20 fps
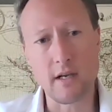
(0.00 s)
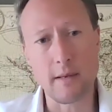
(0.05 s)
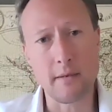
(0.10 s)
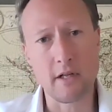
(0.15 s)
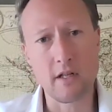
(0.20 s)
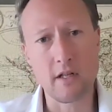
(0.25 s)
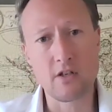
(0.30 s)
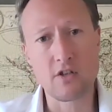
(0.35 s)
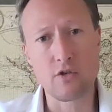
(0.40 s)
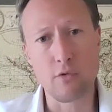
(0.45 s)

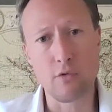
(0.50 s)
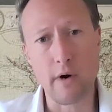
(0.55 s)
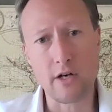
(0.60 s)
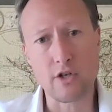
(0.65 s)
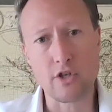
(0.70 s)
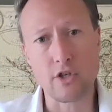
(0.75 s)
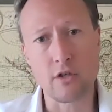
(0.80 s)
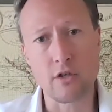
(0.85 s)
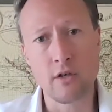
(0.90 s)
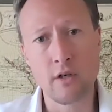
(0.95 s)
coming in this
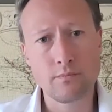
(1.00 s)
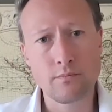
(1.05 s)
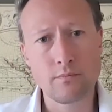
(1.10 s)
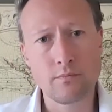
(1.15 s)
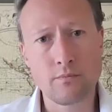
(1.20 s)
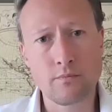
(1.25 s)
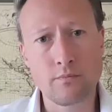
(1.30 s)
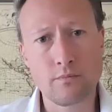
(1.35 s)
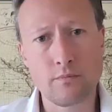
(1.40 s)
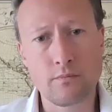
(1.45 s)
direction.
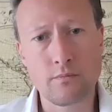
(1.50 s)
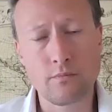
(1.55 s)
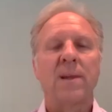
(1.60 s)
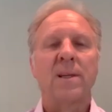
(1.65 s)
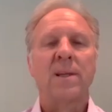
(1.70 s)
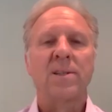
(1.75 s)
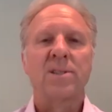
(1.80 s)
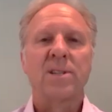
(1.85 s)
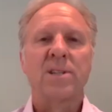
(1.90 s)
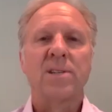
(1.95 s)
Yeah, I
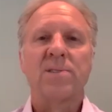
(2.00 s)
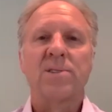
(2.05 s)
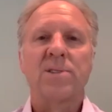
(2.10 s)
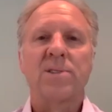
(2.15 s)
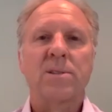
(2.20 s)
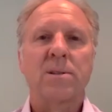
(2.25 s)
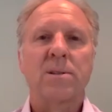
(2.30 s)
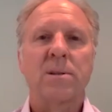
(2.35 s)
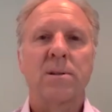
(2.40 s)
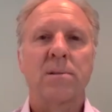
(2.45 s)
think
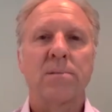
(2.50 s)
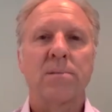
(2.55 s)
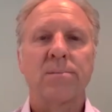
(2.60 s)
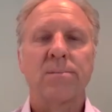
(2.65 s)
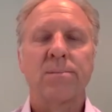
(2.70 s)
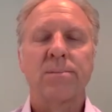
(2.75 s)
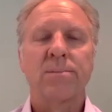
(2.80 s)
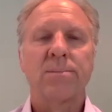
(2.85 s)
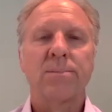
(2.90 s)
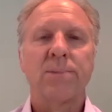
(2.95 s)
Steve's
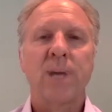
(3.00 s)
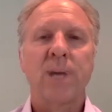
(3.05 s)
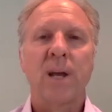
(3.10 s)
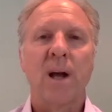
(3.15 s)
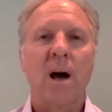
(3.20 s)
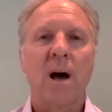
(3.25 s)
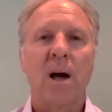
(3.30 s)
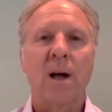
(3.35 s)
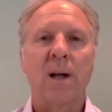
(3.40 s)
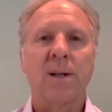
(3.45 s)
dead
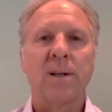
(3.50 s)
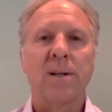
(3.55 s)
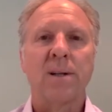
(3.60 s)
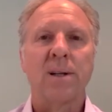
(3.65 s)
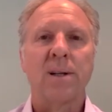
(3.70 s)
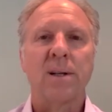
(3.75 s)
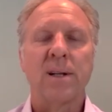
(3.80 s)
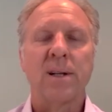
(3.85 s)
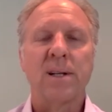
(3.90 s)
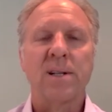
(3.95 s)
on in,
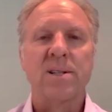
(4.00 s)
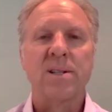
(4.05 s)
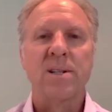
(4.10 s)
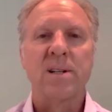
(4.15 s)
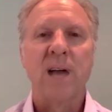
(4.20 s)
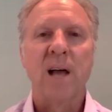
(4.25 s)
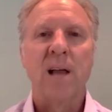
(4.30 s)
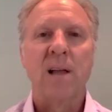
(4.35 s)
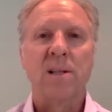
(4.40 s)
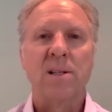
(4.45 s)
in his
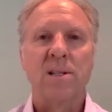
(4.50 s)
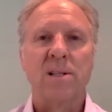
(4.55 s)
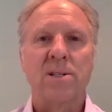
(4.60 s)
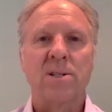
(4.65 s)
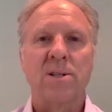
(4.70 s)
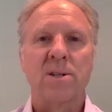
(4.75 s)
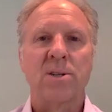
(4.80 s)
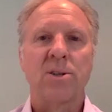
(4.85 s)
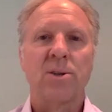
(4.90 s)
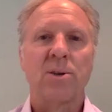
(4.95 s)

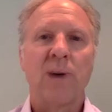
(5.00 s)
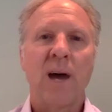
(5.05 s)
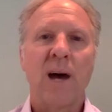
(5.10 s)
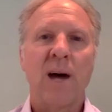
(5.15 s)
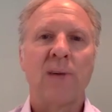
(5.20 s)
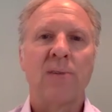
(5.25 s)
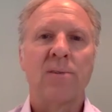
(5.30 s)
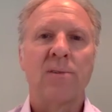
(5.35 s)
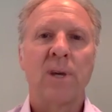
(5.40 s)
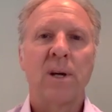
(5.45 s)
analysis. So you
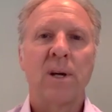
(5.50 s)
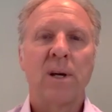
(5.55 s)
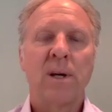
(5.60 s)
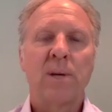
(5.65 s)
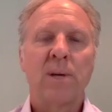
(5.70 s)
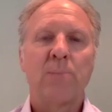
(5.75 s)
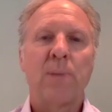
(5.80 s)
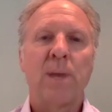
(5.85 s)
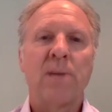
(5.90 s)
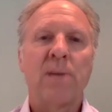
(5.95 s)
have
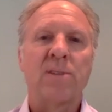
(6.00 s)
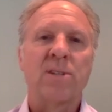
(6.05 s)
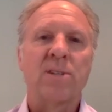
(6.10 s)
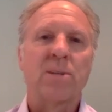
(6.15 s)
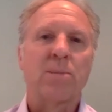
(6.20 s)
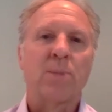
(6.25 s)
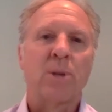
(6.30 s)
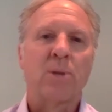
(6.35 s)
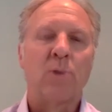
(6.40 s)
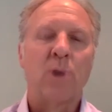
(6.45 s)
Mavis
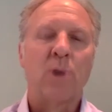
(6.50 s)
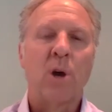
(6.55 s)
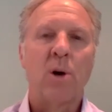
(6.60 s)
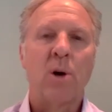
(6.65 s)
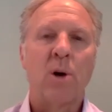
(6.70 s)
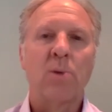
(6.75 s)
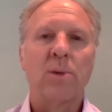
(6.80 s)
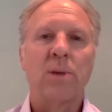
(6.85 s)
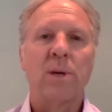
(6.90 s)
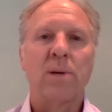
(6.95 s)
and
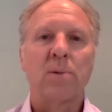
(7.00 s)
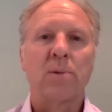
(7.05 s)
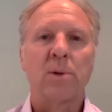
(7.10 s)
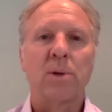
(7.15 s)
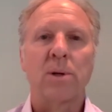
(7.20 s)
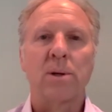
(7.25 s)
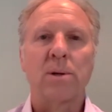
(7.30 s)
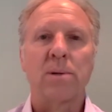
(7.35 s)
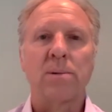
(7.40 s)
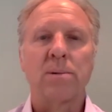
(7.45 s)
Monroe that
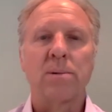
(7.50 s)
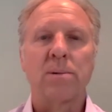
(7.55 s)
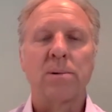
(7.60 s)
were